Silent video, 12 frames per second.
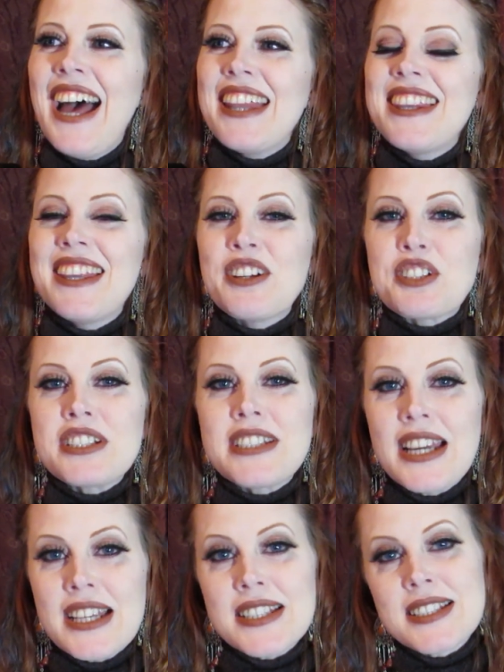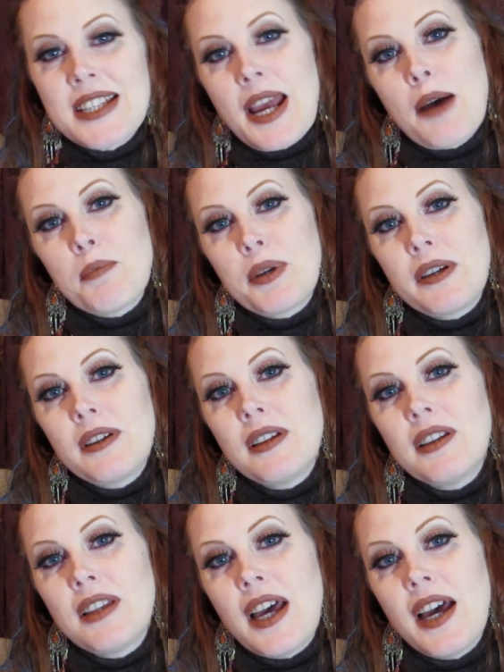There's a date stamp
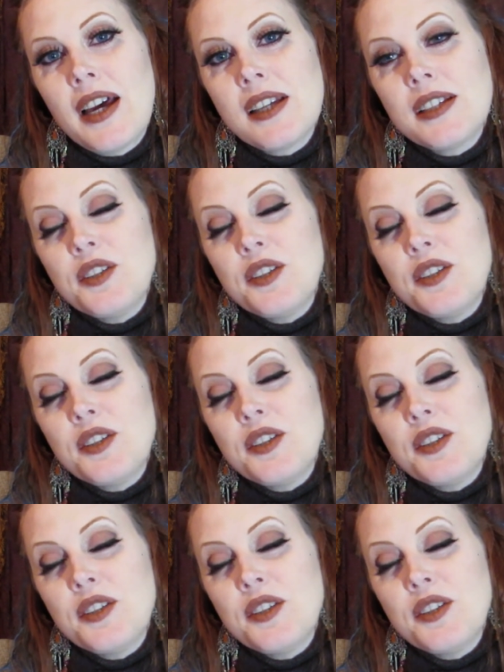that